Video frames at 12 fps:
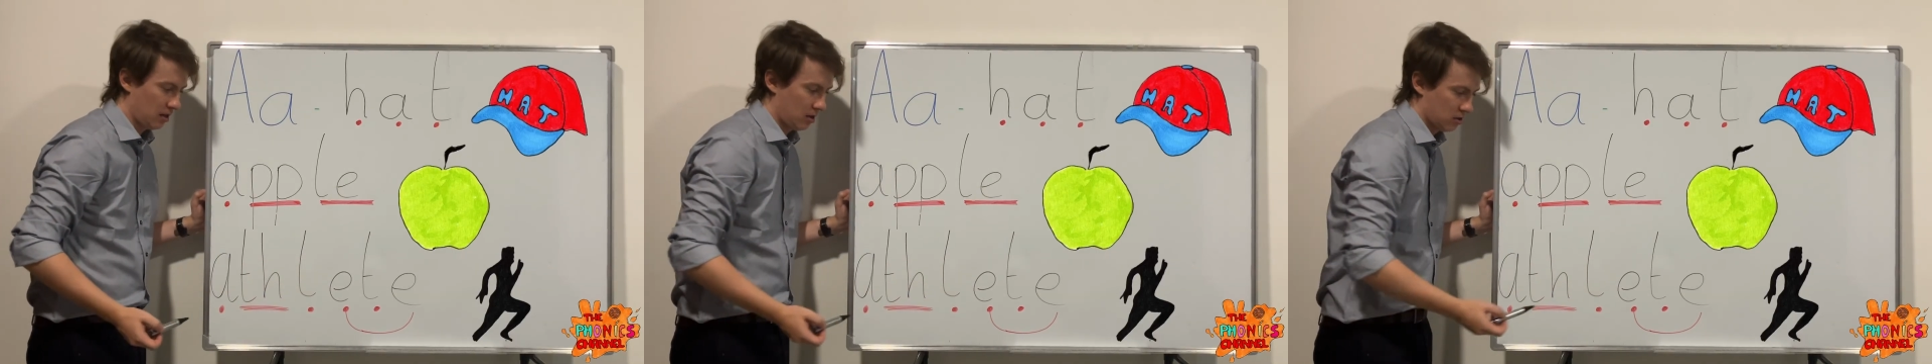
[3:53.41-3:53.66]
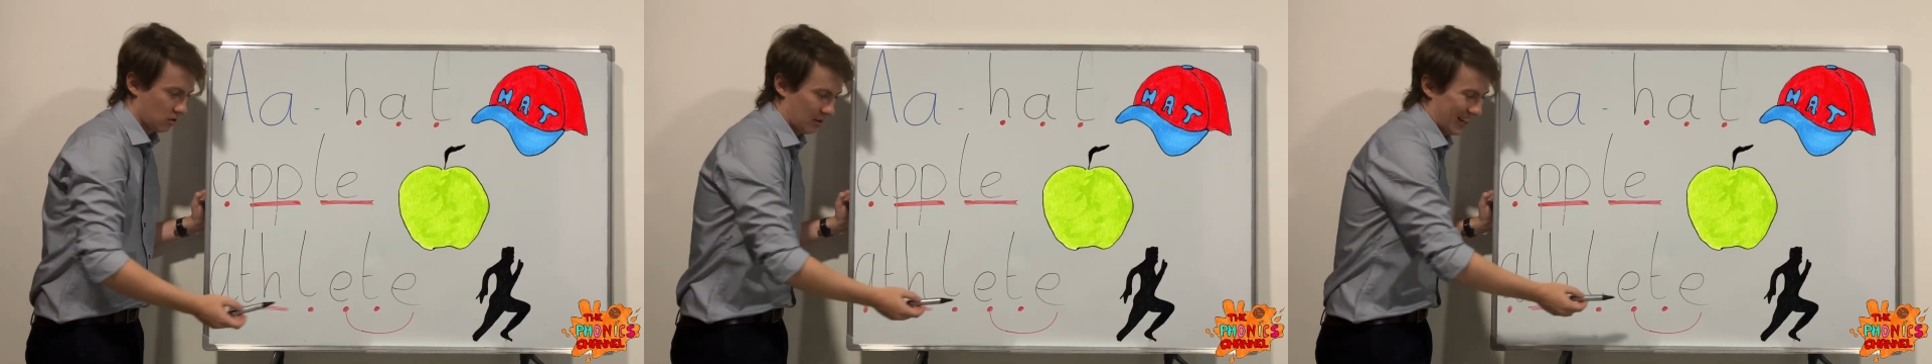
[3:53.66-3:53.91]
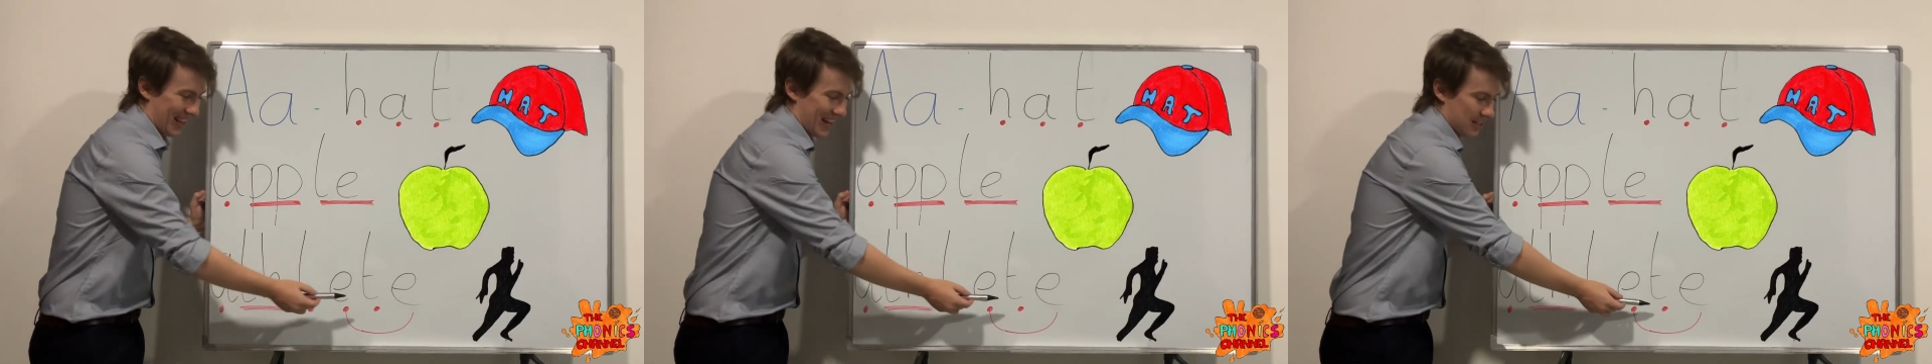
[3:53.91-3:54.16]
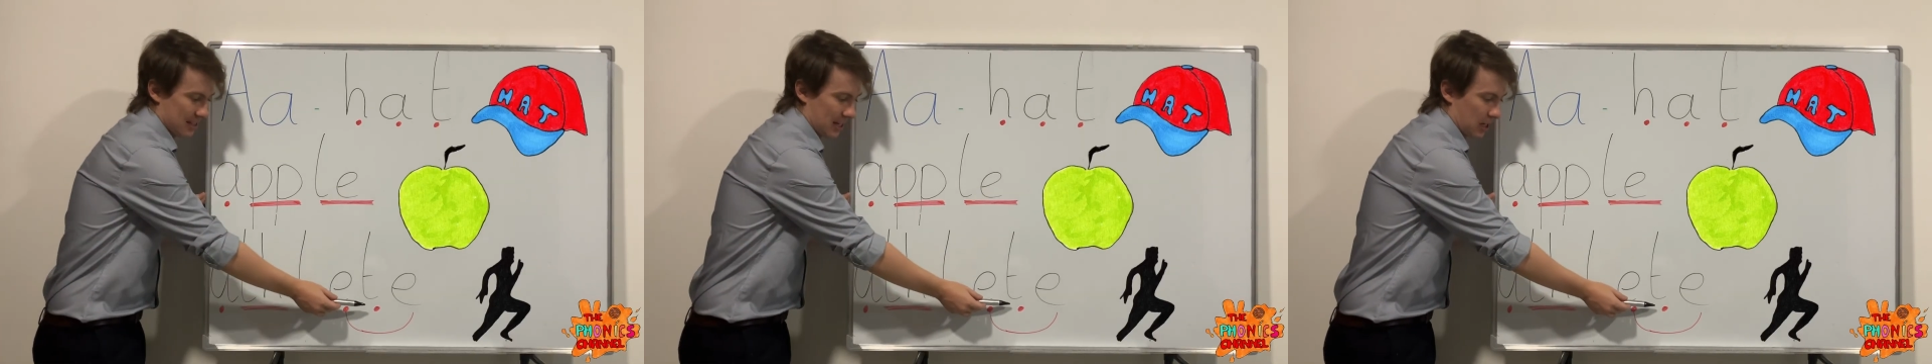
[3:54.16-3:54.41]
So the
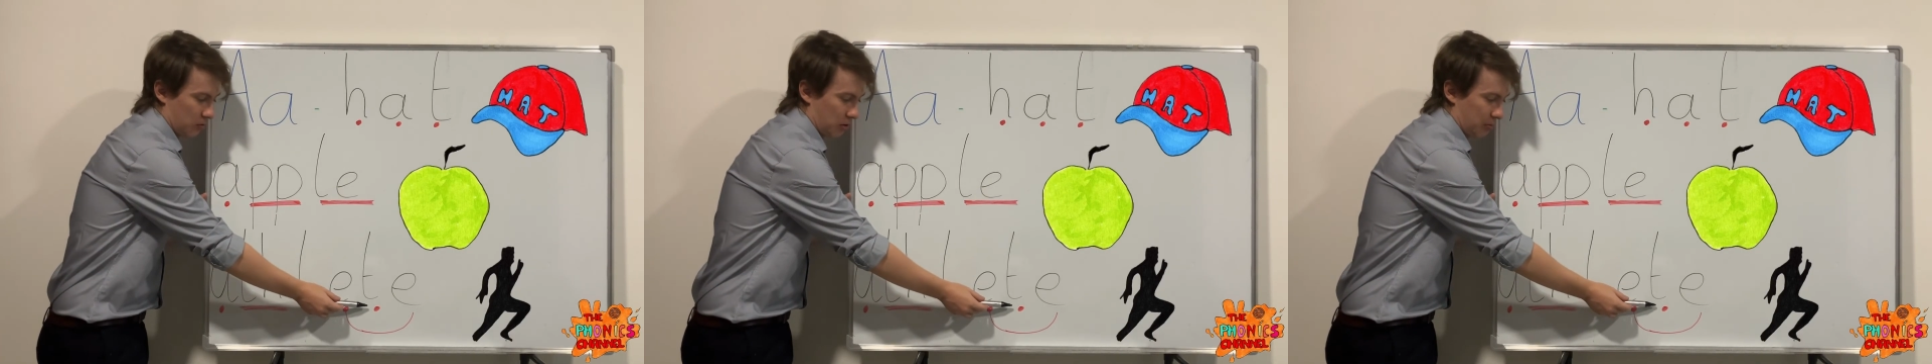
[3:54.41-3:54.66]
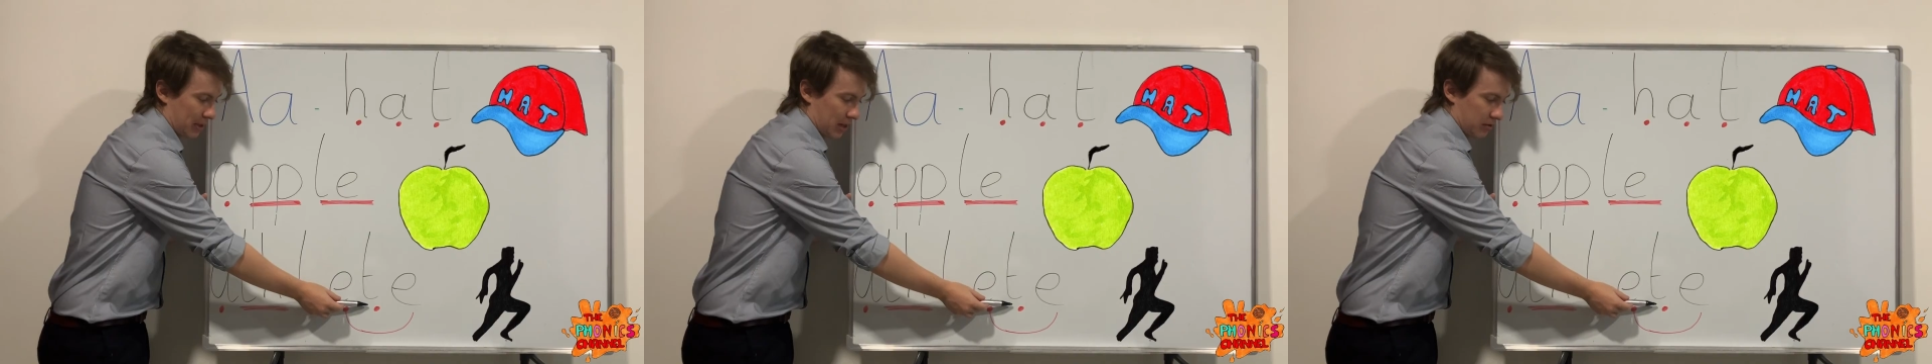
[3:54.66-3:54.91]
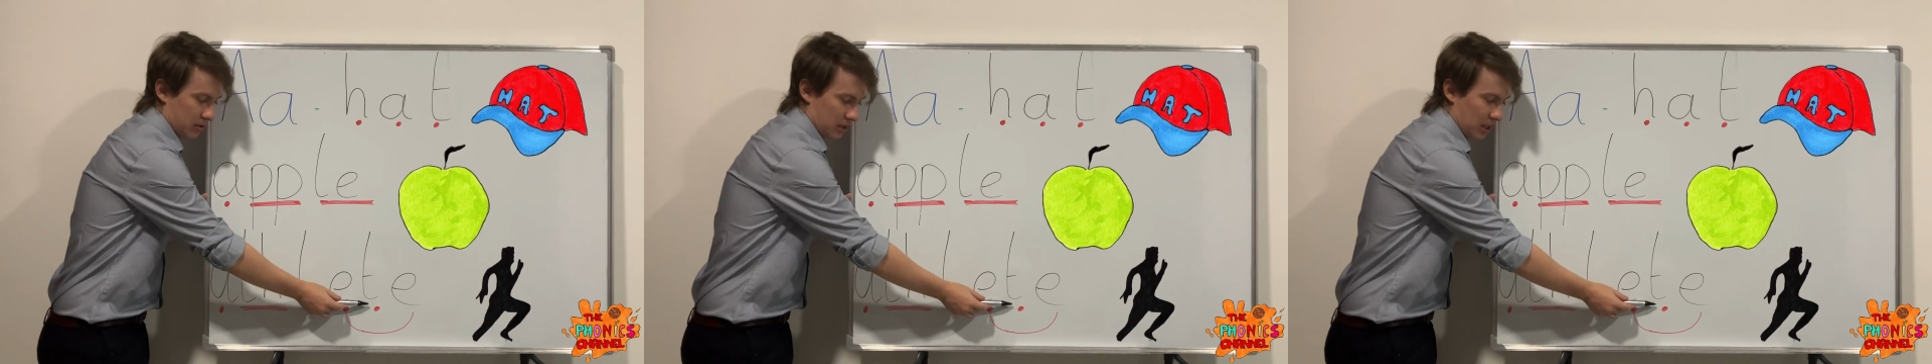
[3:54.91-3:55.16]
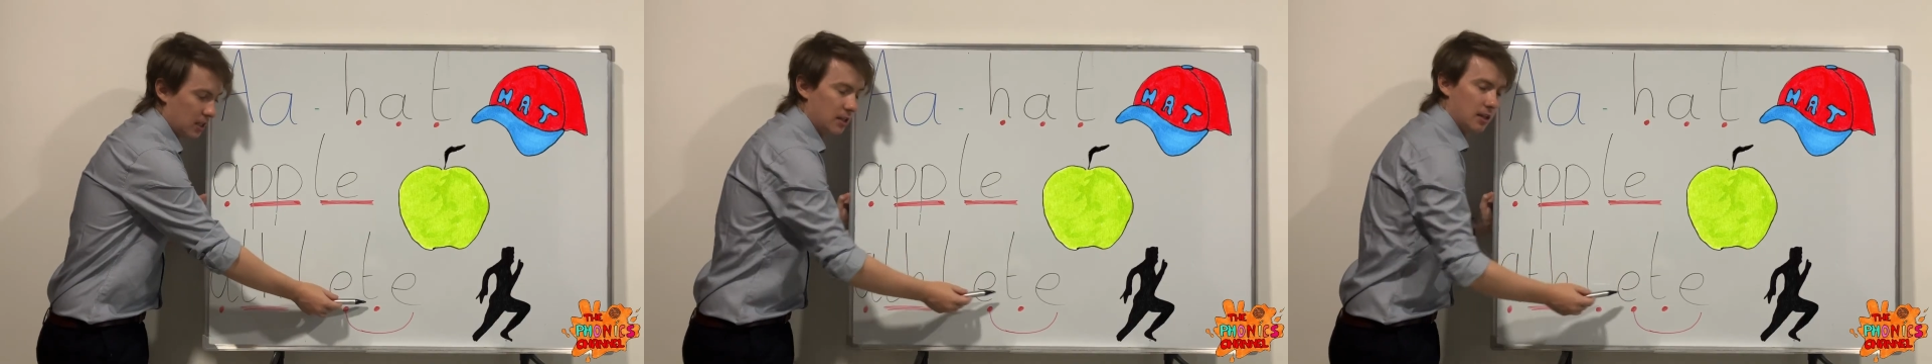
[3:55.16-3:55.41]
last sound we pronounce
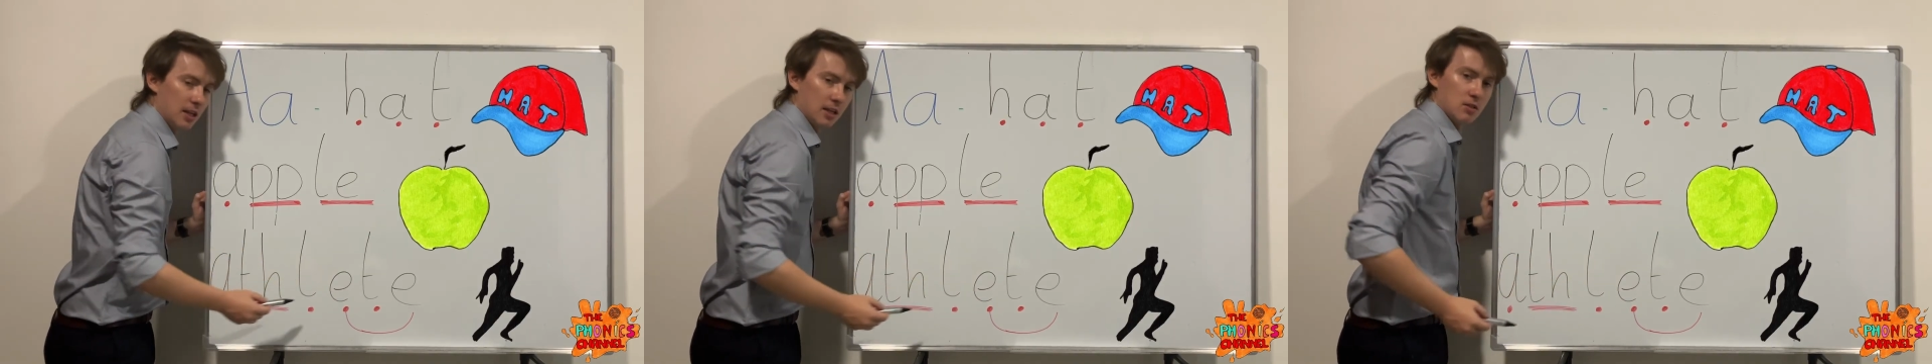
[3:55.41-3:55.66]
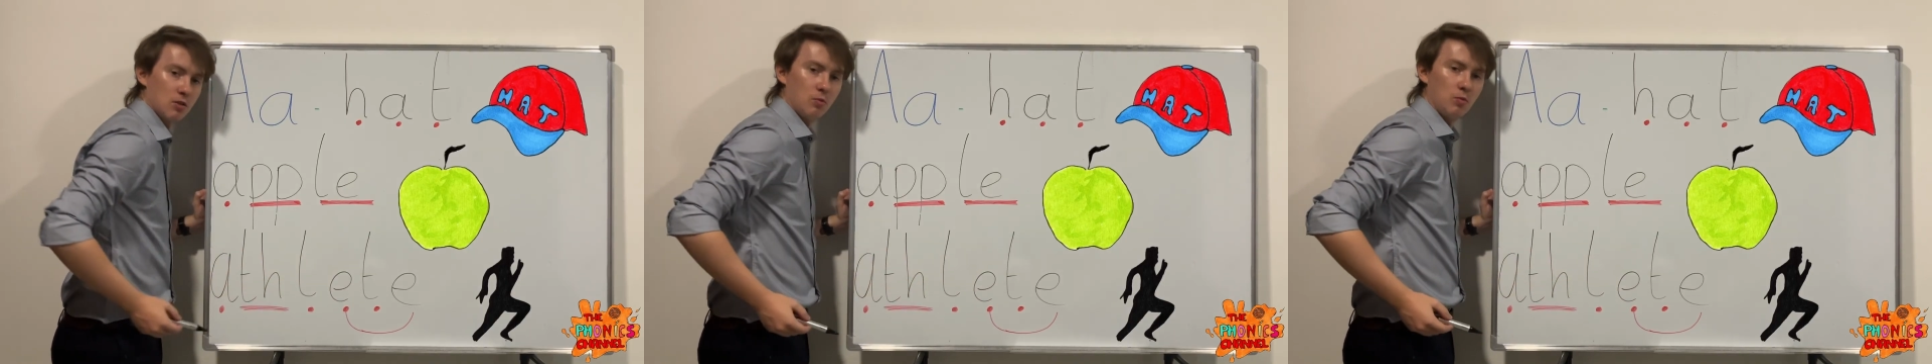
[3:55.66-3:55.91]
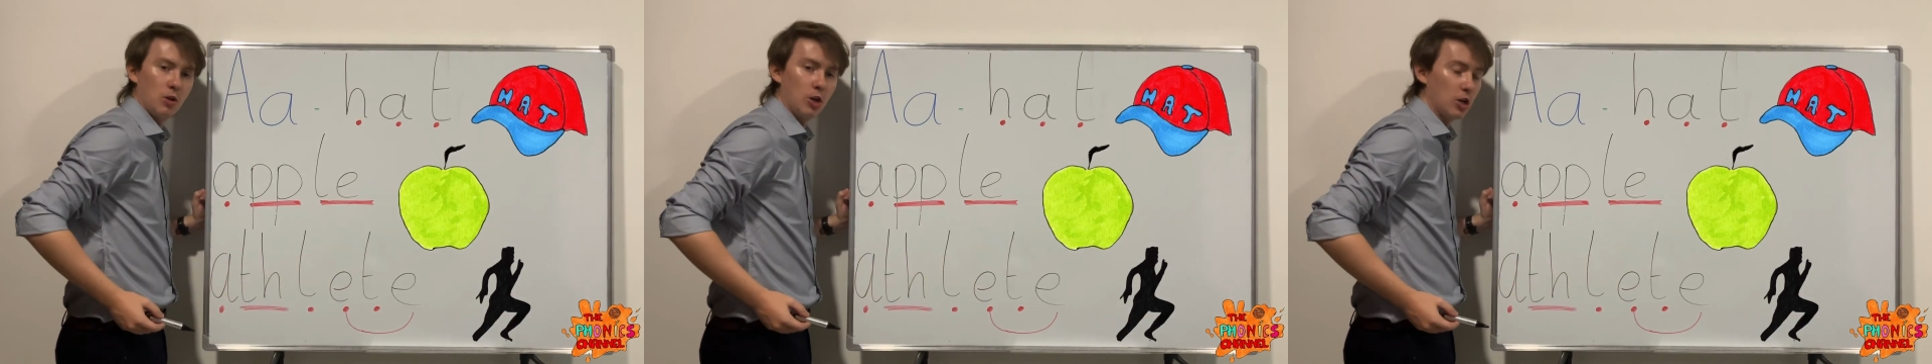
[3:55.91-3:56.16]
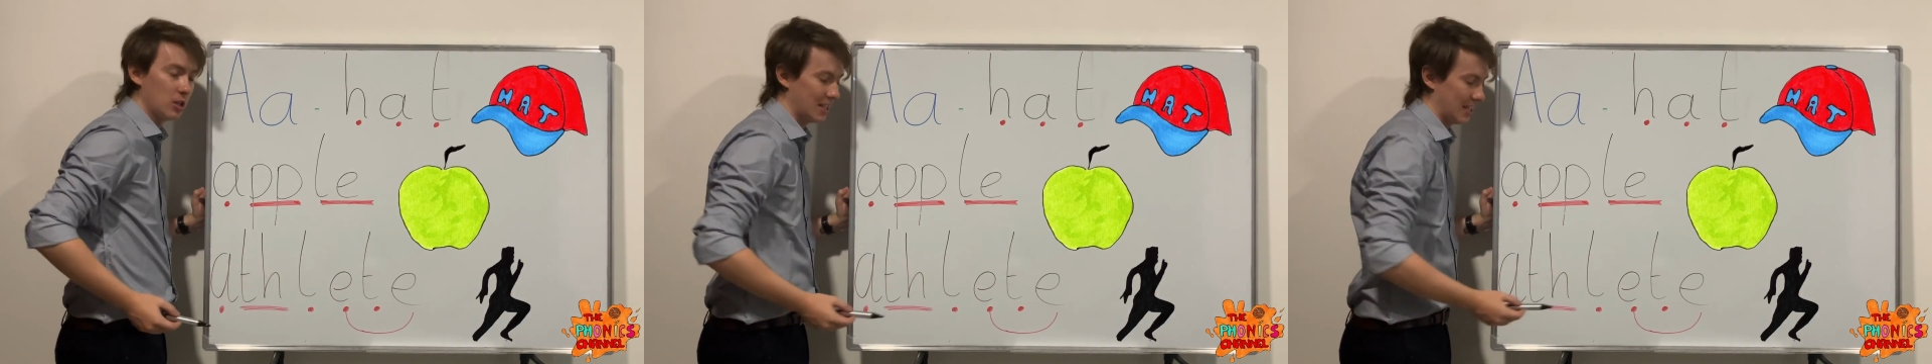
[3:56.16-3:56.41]
in this
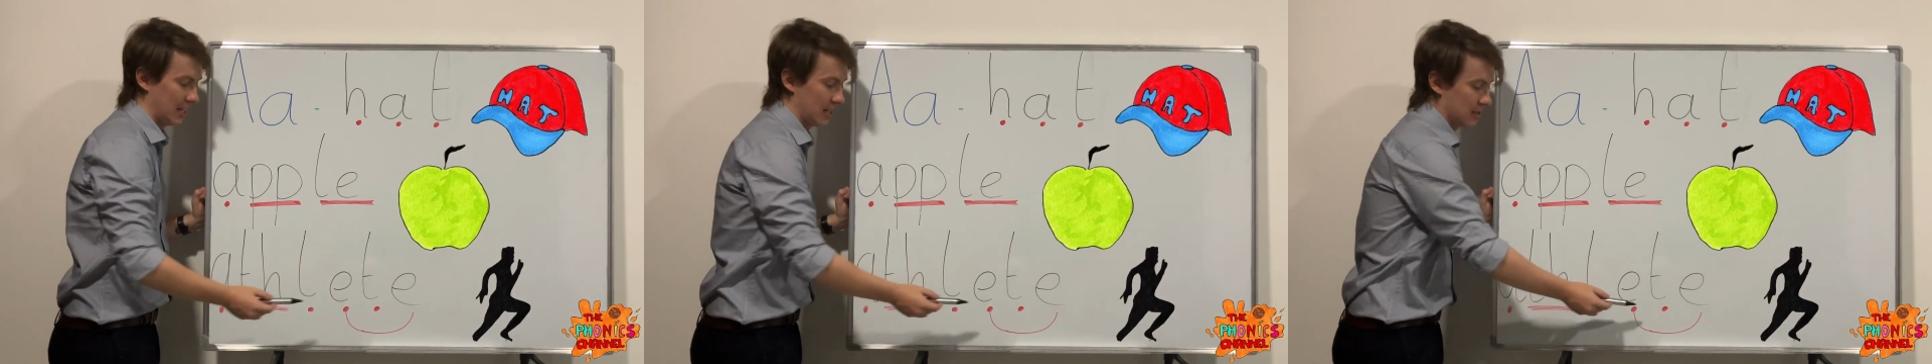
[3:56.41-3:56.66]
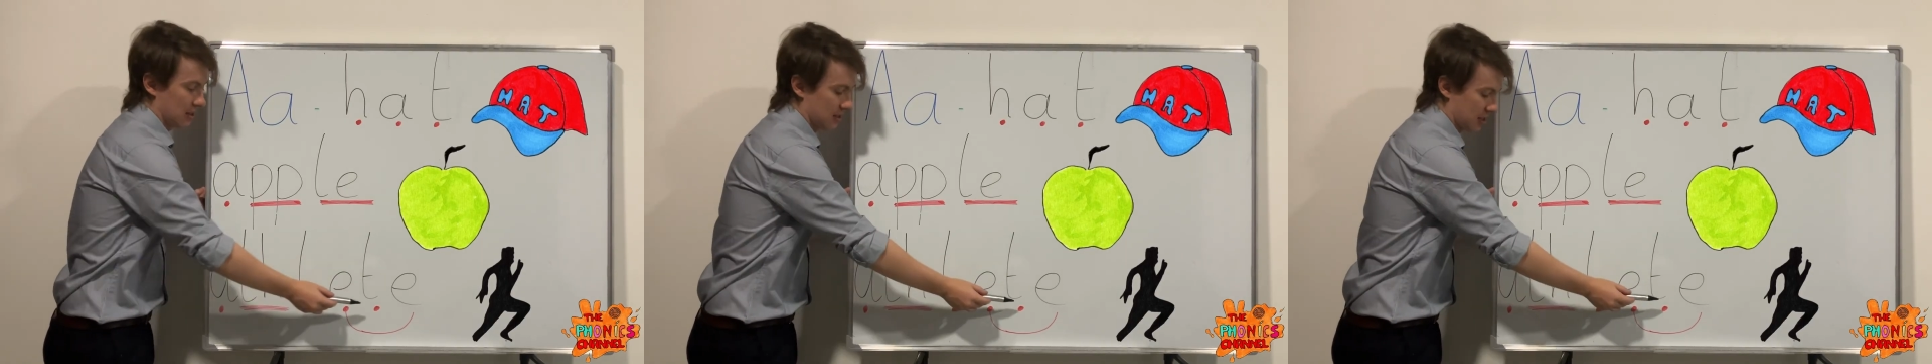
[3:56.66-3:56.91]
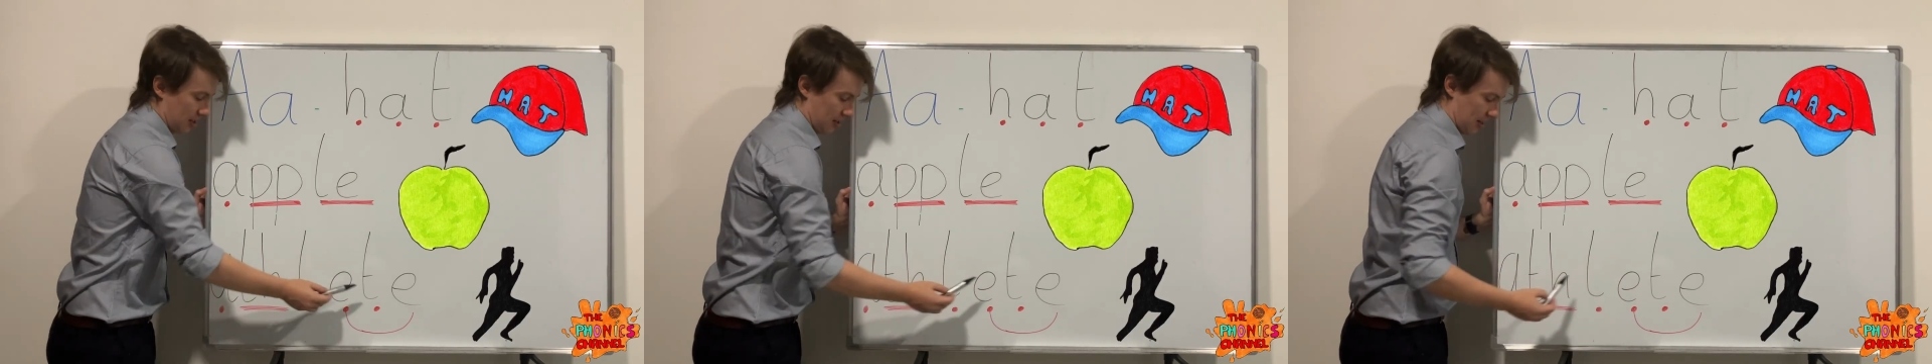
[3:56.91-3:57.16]
word is t.